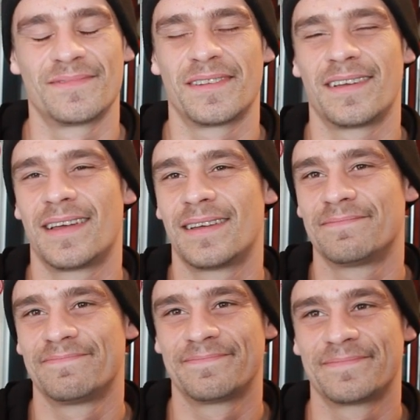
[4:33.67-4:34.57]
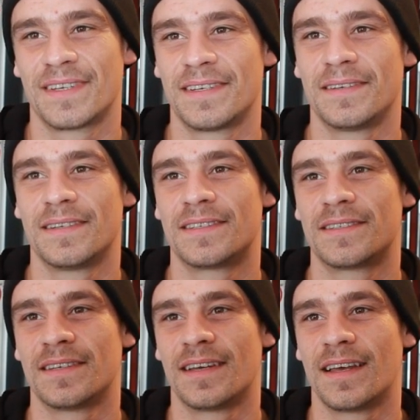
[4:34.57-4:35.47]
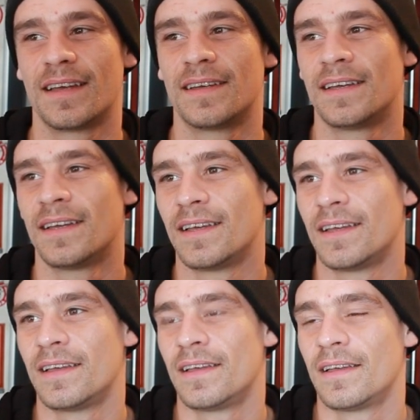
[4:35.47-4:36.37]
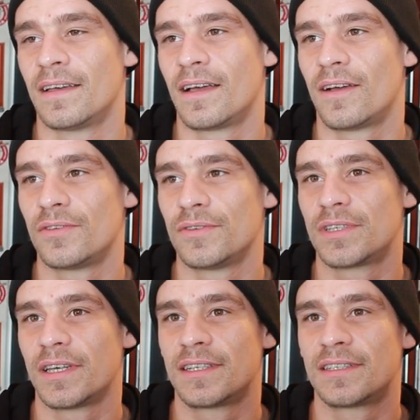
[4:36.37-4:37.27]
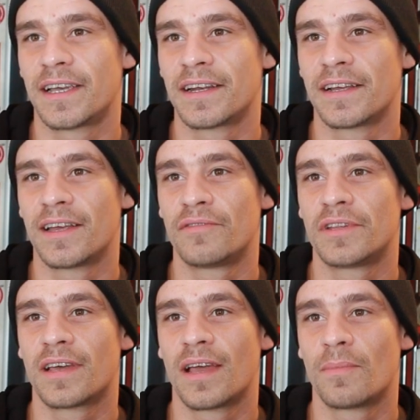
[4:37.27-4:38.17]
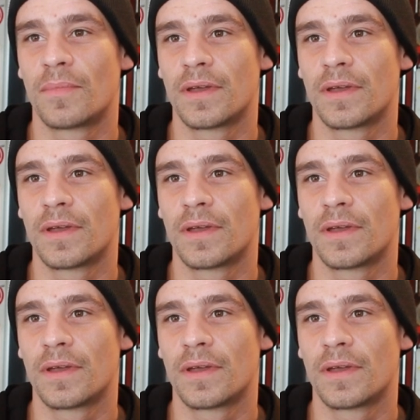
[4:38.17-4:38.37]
Nah. It's, how do you say, it's tickling every time.